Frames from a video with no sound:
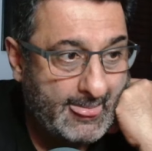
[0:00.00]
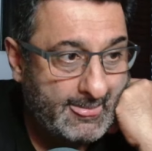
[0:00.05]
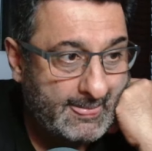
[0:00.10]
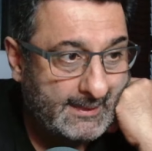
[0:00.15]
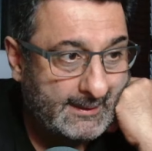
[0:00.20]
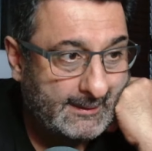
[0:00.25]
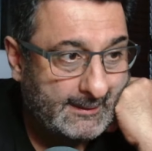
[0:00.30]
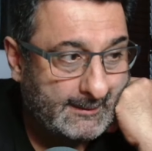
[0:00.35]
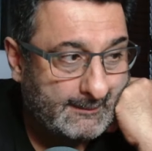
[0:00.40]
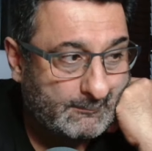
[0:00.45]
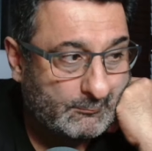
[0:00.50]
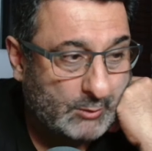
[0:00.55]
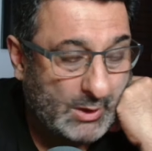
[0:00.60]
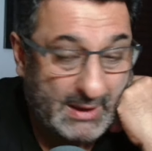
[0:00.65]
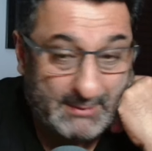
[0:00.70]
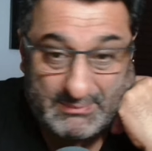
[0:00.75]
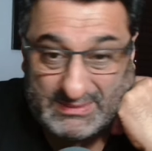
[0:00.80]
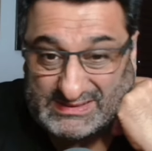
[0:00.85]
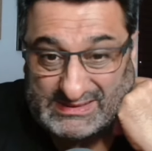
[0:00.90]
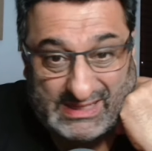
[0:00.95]

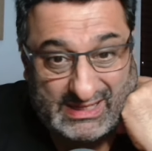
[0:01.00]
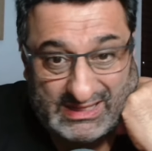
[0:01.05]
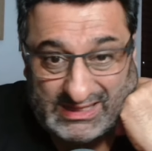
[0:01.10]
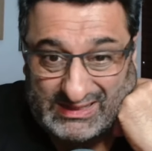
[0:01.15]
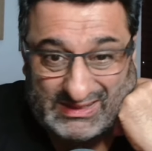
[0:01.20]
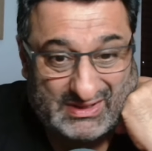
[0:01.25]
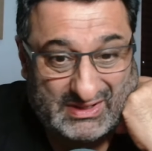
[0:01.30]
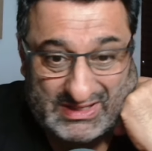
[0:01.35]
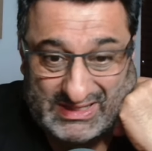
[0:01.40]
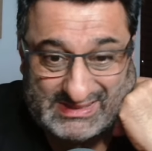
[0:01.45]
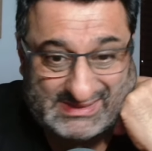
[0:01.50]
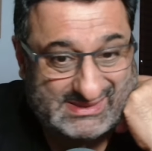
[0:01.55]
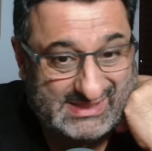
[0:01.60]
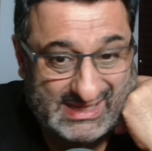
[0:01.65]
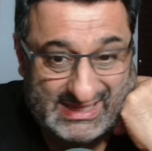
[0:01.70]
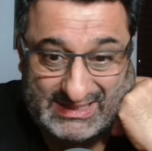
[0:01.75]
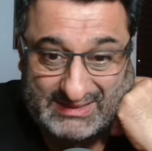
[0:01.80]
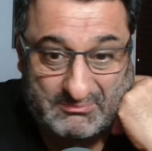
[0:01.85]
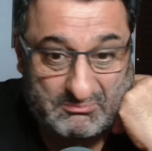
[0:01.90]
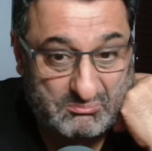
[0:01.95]
Wan-Bissaka, like I said,